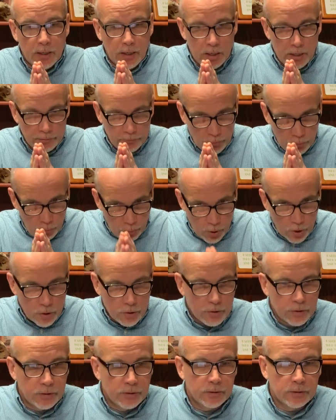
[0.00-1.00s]
of a
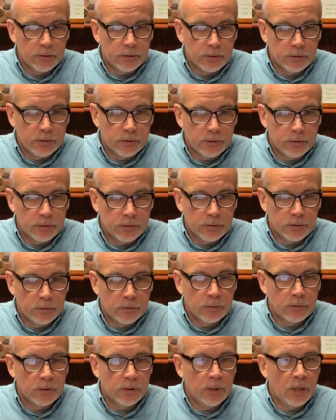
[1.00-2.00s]
word
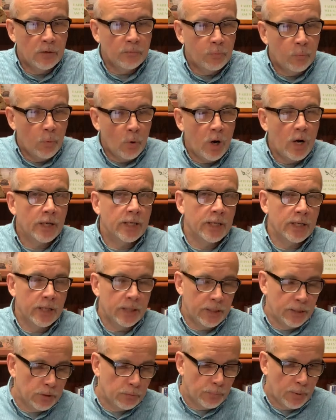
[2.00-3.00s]
of walking
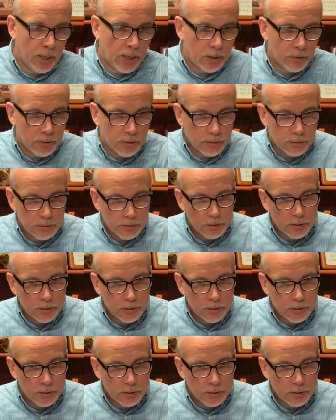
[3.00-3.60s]
in his power.